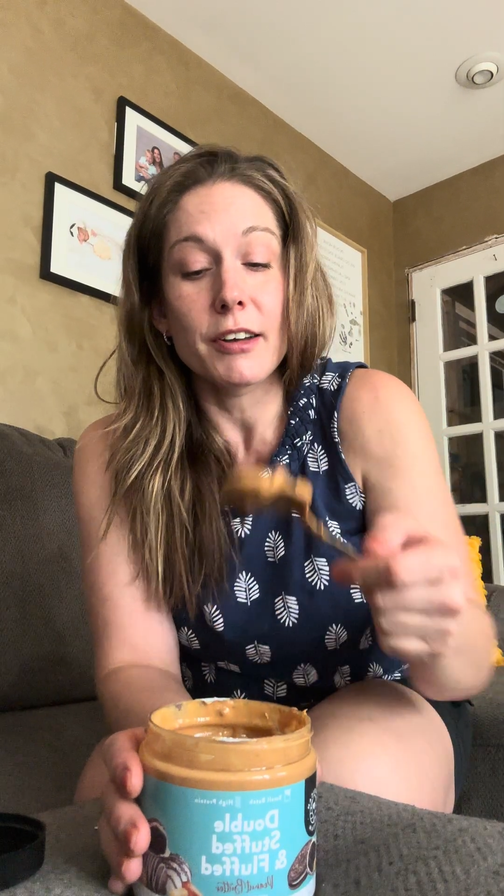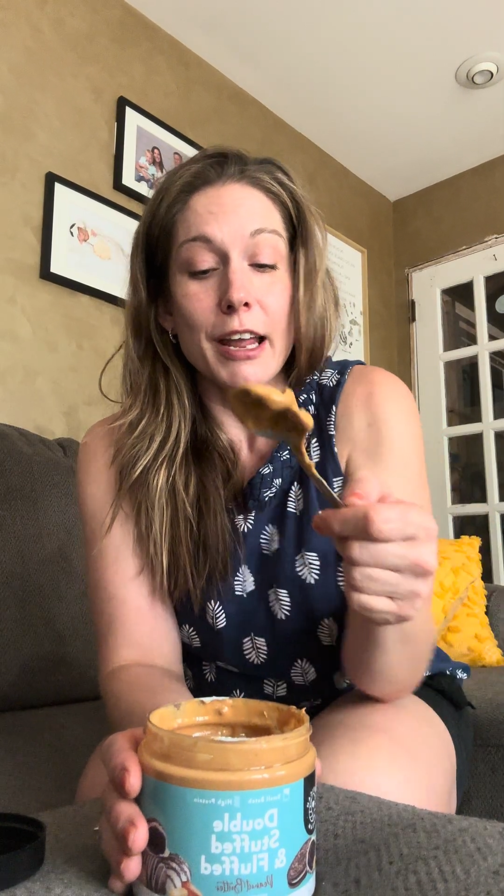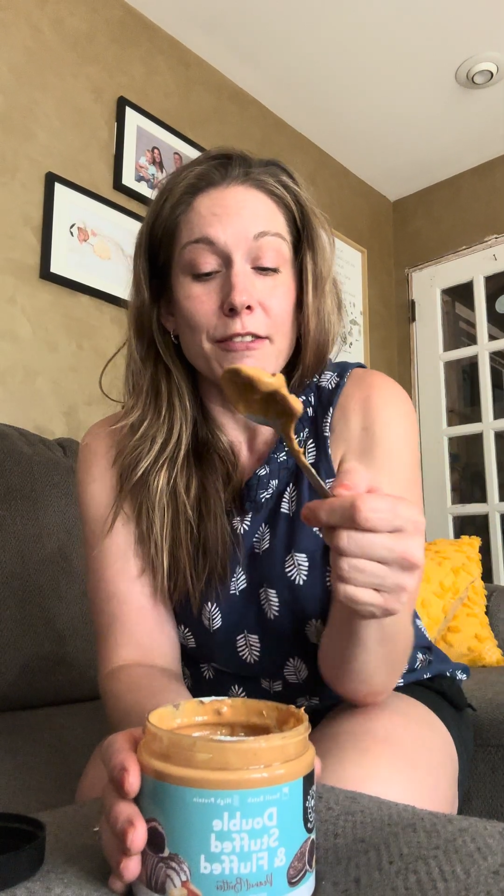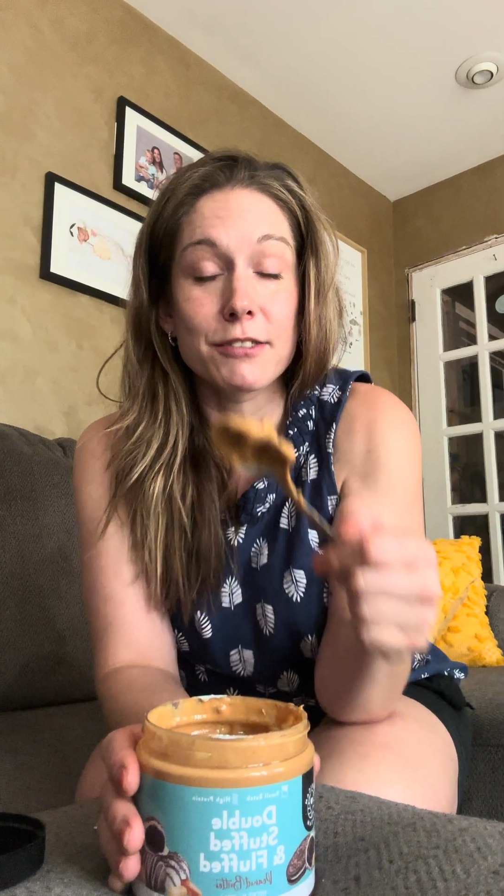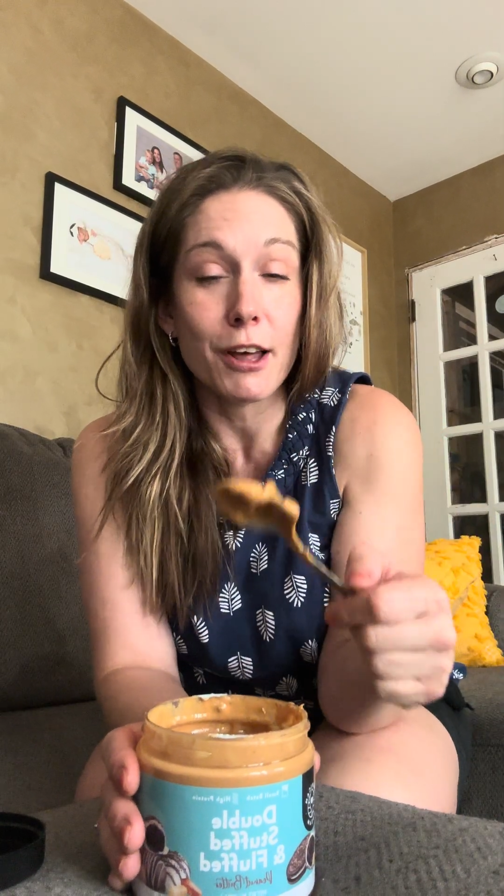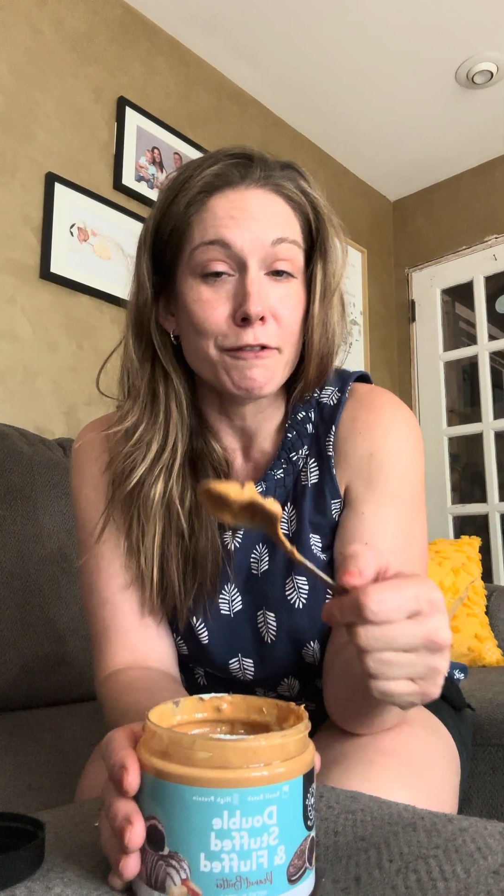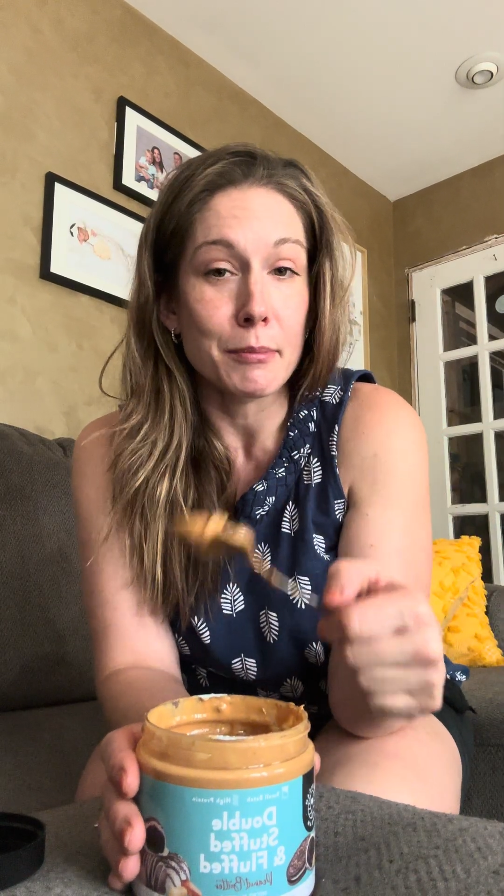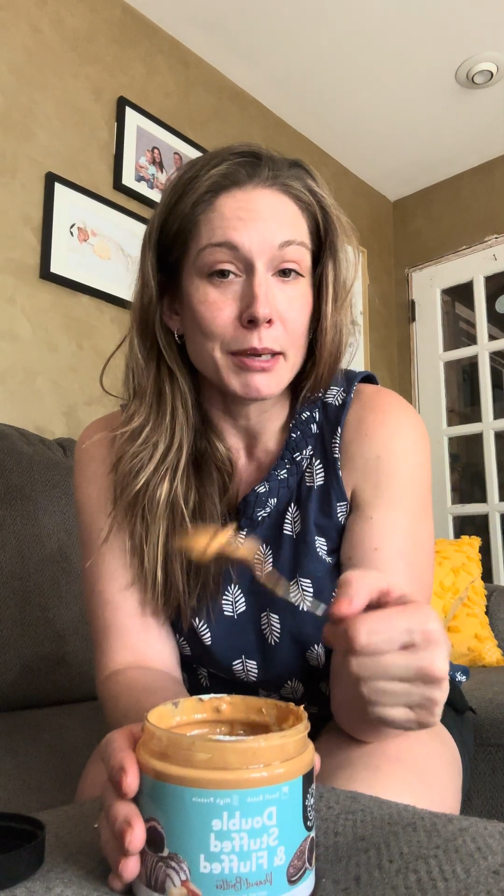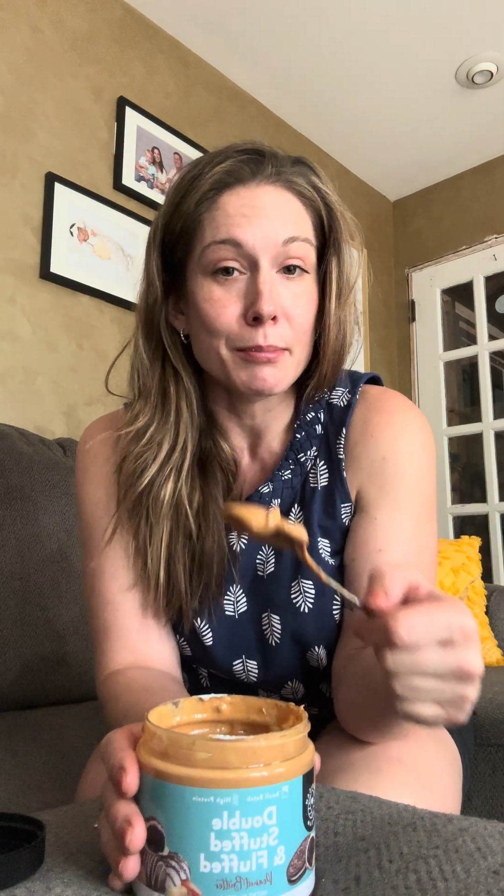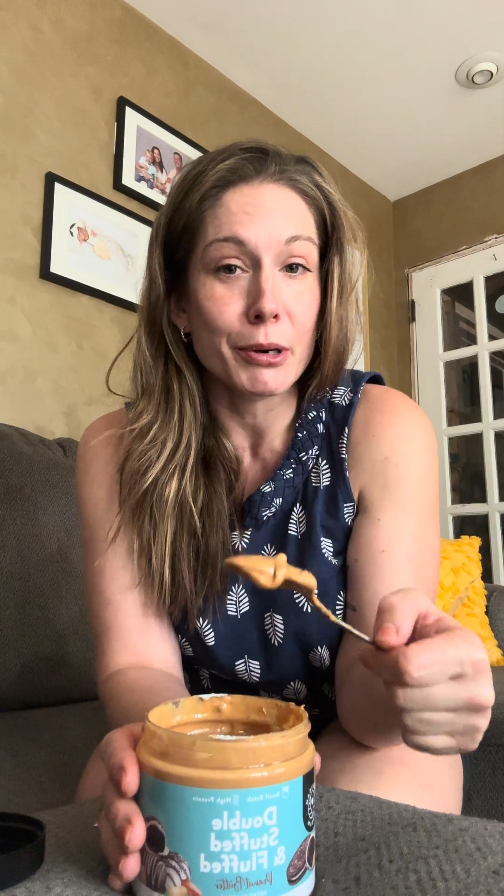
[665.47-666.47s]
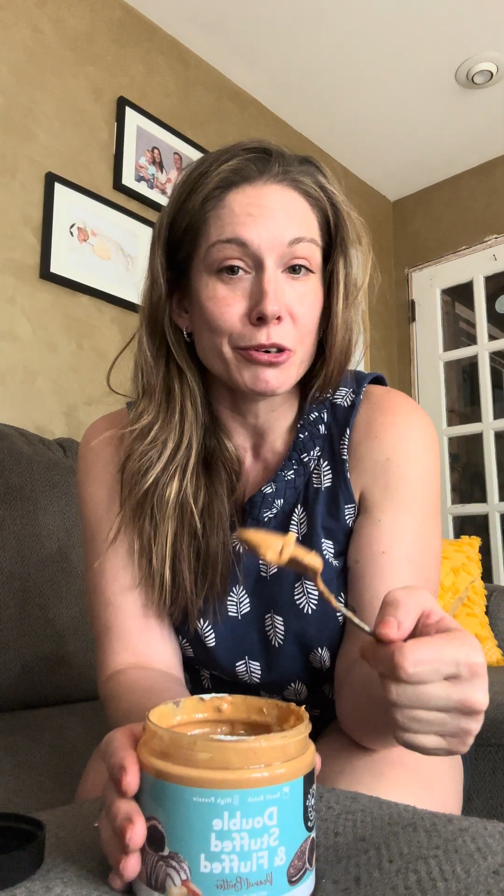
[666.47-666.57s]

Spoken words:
a fluff and peanut butter